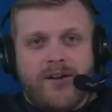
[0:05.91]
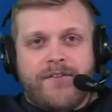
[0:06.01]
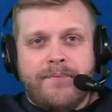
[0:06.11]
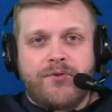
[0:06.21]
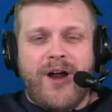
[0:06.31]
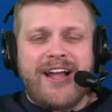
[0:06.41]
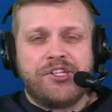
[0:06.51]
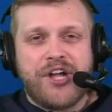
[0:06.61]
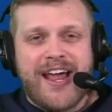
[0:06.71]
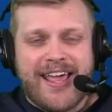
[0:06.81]
from Greg
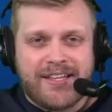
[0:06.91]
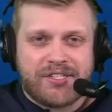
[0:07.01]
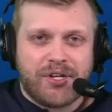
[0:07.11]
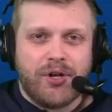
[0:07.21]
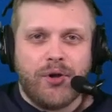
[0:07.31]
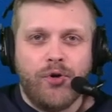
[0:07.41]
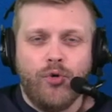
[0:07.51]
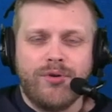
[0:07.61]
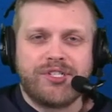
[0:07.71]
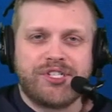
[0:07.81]
Jennings.
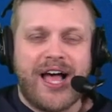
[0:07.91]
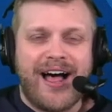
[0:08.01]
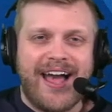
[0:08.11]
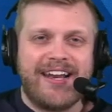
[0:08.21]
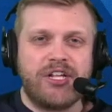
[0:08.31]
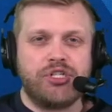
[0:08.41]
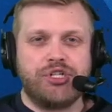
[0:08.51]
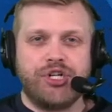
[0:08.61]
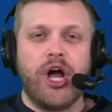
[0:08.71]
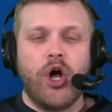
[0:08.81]
Who will sign
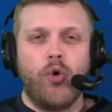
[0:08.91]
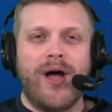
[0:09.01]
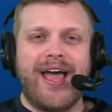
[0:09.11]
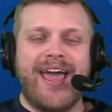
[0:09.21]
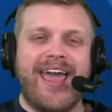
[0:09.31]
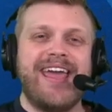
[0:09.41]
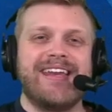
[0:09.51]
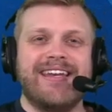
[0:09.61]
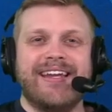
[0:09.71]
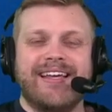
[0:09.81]
Joe
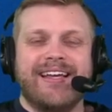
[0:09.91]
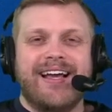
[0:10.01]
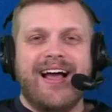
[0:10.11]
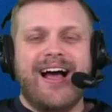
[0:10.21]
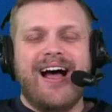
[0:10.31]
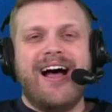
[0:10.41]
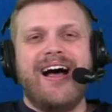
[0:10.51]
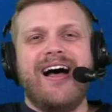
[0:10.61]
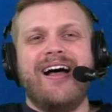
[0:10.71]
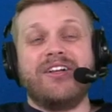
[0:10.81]
Haden?
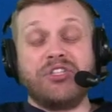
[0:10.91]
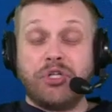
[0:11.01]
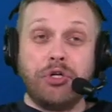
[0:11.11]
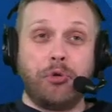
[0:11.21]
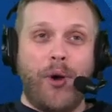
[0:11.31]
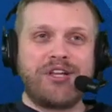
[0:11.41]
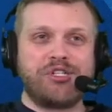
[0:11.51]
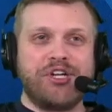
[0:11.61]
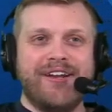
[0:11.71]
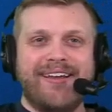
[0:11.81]
It's a good
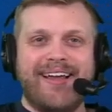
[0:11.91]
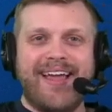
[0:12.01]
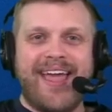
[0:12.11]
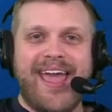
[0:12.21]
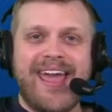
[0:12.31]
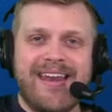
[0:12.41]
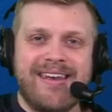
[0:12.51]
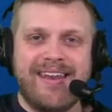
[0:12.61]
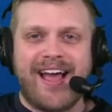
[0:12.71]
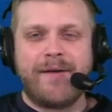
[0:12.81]
question.
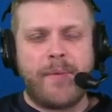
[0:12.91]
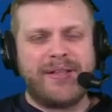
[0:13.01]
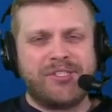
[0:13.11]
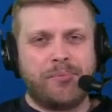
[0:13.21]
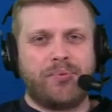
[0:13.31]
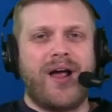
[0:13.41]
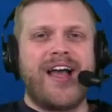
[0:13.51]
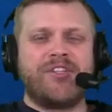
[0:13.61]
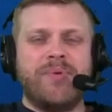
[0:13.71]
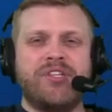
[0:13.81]
Haden, I'm a bit
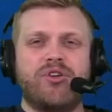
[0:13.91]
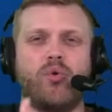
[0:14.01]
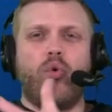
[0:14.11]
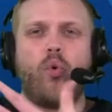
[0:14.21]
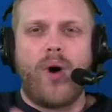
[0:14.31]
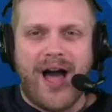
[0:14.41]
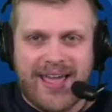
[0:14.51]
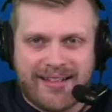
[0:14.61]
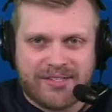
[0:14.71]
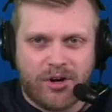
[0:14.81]
surprised. It's been so
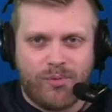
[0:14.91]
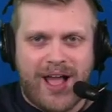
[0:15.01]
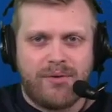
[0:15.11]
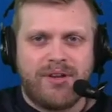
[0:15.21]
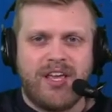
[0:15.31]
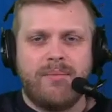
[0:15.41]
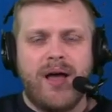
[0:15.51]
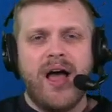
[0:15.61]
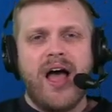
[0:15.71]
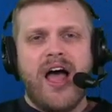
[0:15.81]
quiet around him.
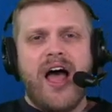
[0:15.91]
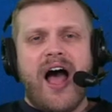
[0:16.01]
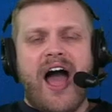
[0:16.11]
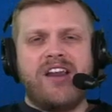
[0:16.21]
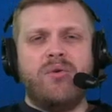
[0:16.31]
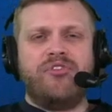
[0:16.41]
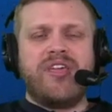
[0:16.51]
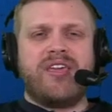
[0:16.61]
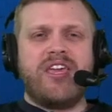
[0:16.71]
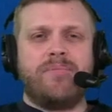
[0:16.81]
I don't
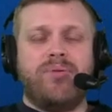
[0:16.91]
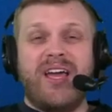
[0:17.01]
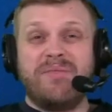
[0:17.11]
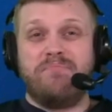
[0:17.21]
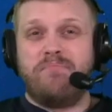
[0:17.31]
think he played